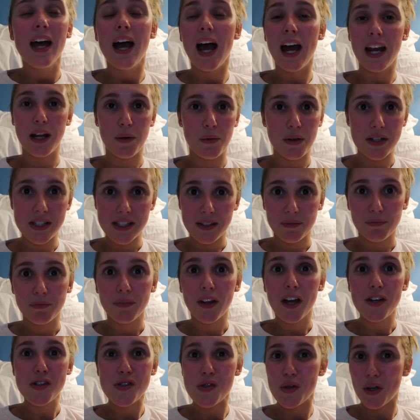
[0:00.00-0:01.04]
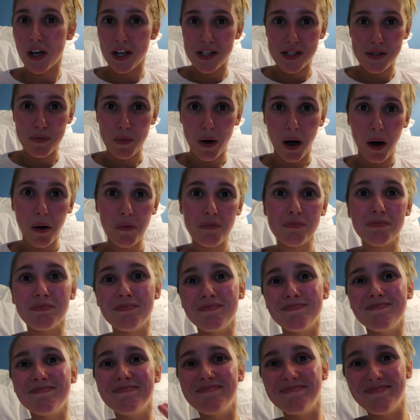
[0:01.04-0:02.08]
Anyways, I'll see you guys tomorrow.
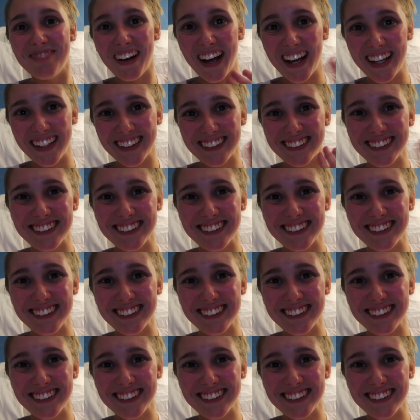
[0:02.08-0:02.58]
Bye.